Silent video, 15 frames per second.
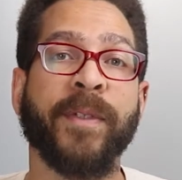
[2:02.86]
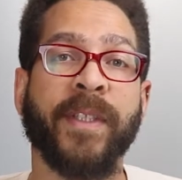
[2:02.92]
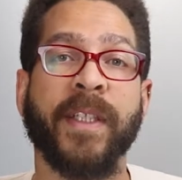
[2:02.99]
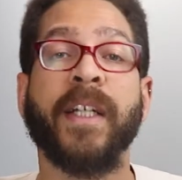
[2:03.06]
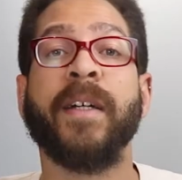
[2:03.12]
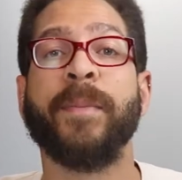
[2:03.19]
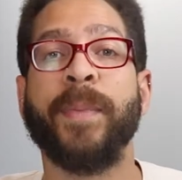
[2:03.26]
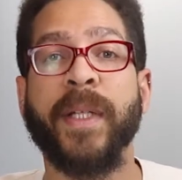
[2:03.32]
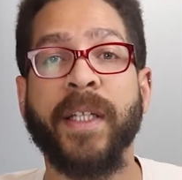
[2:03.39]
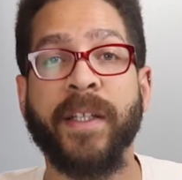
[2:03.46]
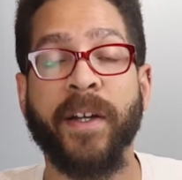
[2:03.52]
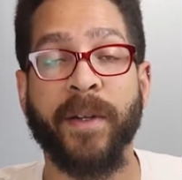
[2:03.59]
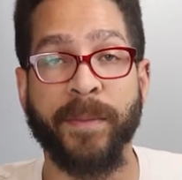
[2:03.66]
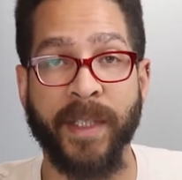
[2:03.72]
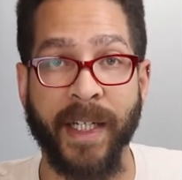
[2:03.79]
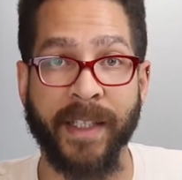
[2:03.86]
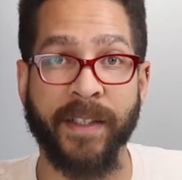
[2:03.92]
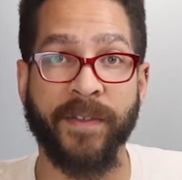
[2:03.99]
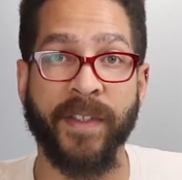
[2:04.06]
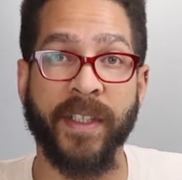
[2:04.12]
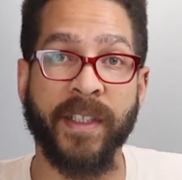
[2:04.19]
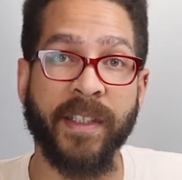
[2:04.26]
to complete their objective
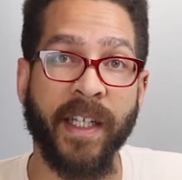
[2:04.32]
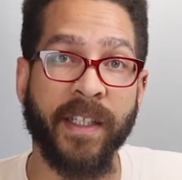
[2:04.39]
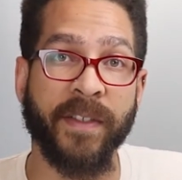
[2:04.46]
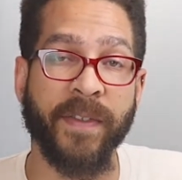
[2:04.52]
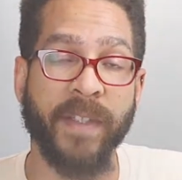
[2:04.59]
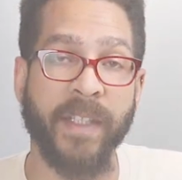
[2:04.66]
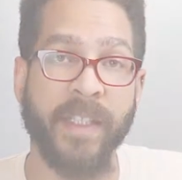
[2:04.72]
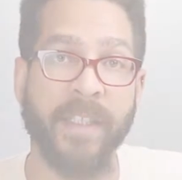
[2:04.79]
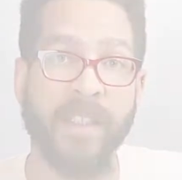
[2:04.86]
successfully.